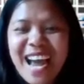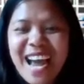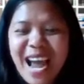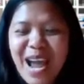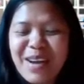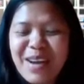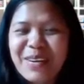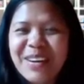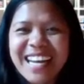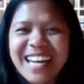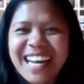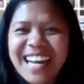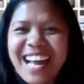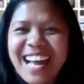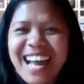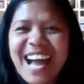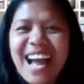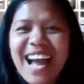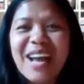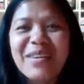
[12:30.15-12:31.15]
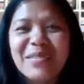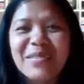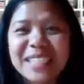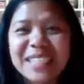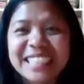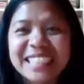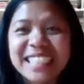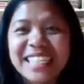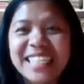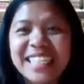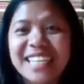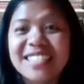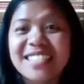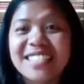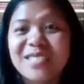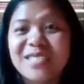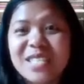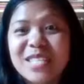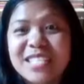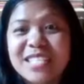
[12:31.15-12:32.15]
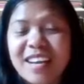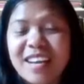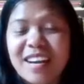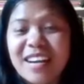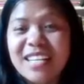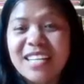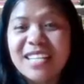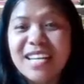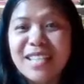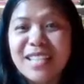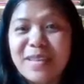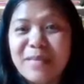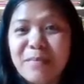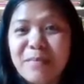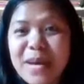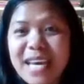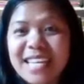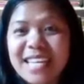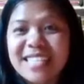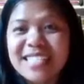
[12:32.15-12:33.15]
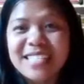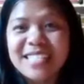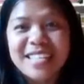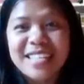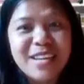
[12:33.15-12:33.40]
I want the kids to start in the best.